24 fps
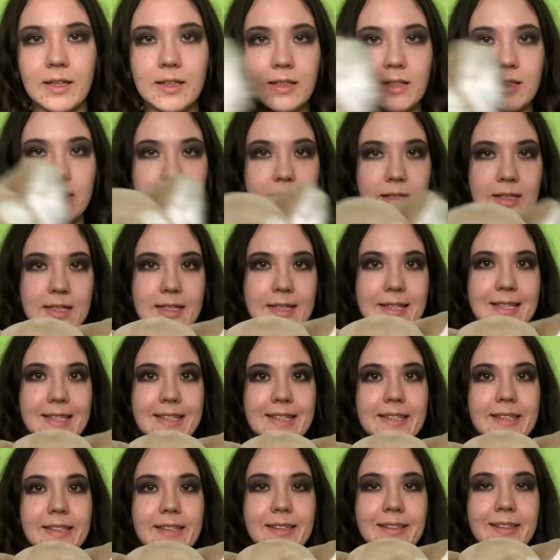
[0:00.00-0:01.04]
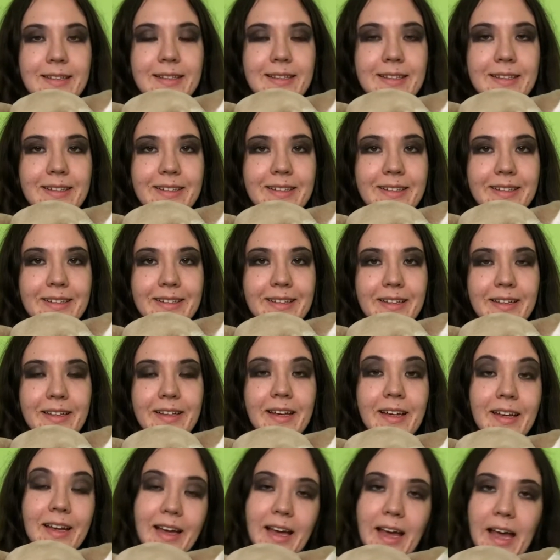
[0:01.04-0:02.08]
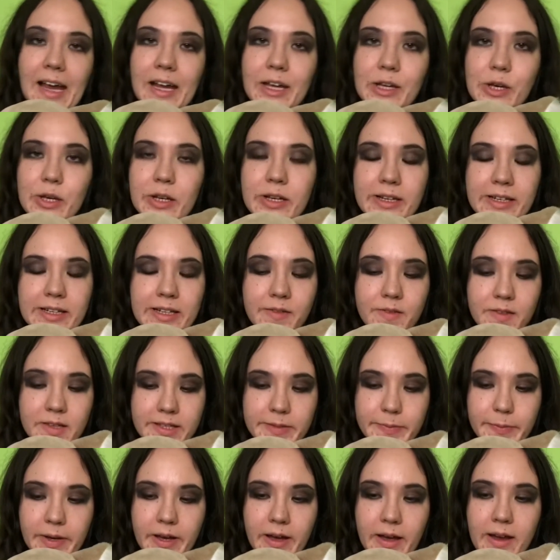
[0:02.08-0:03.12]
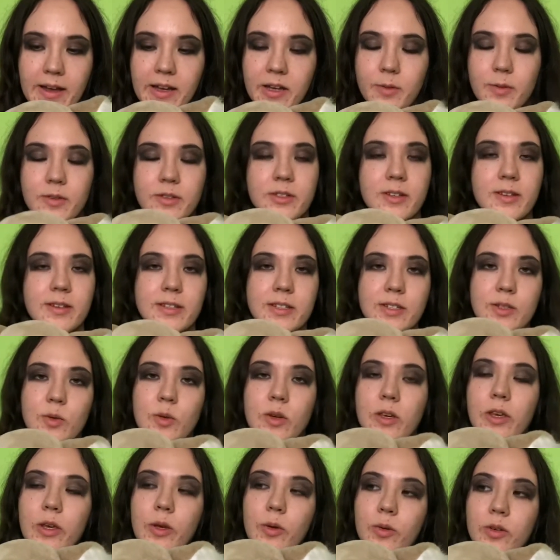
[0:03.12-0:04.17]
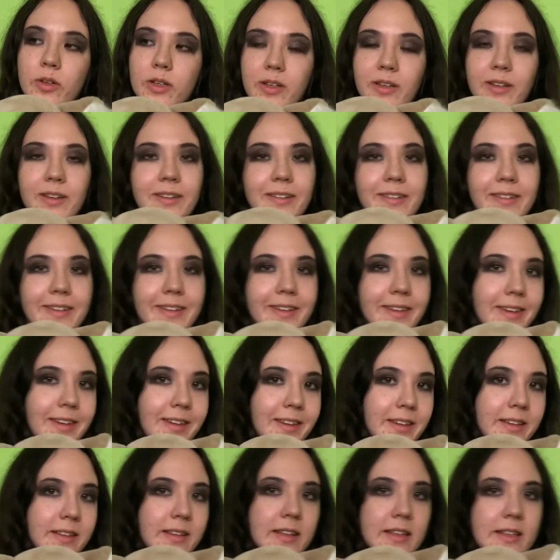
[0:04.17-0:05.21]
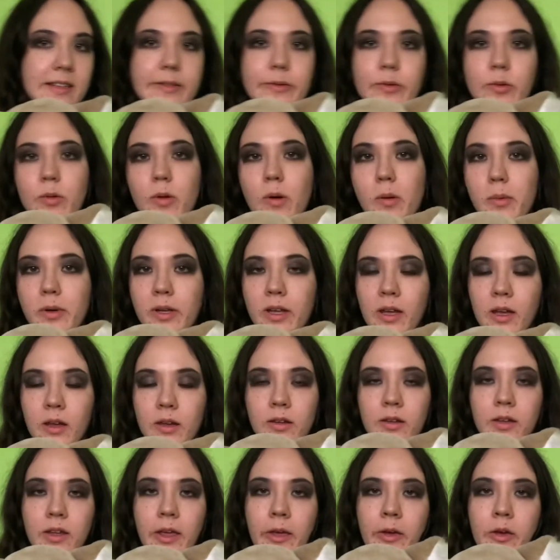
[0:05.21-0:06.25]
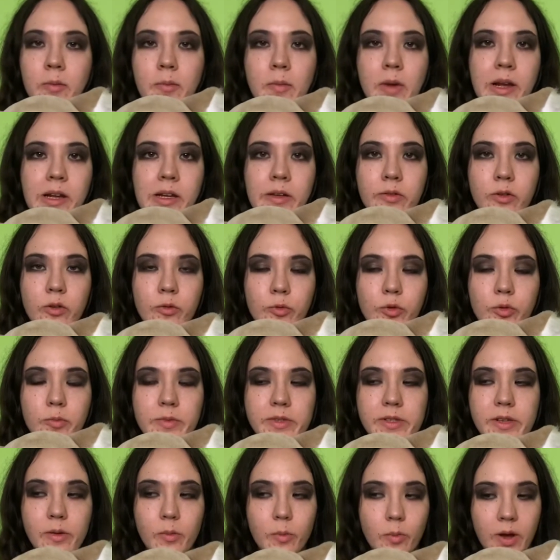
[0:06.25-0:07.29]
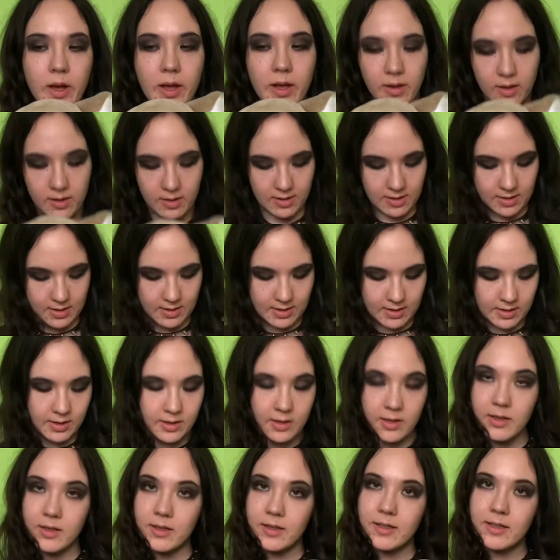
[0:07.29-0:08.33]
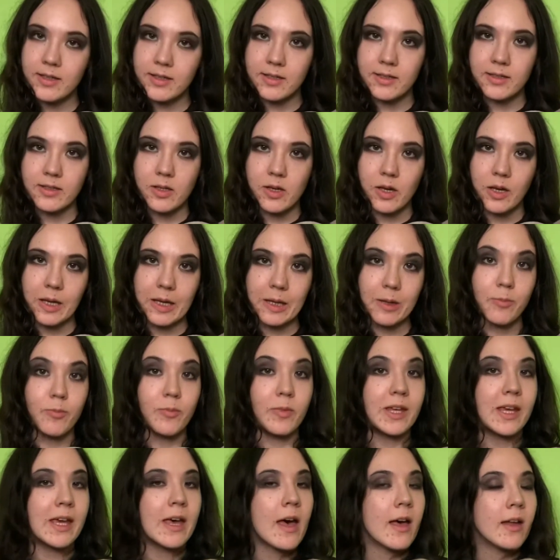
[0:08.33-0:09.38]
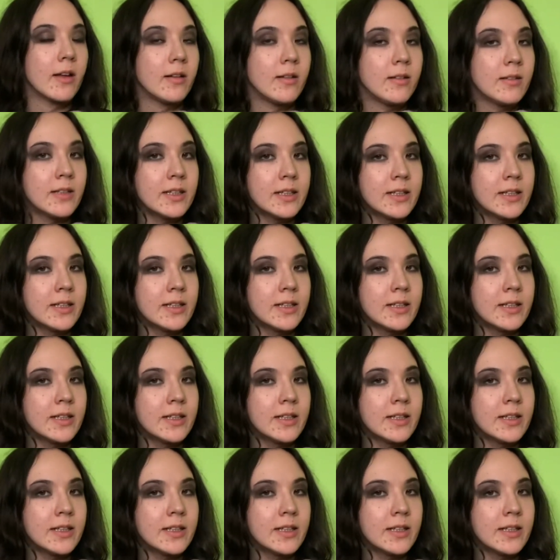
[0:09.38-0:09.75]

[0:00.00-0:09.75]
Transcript: There's this. I couldn't leave this behind, it was just too cute. This will probably go in my living room somewhere. It can be cuddled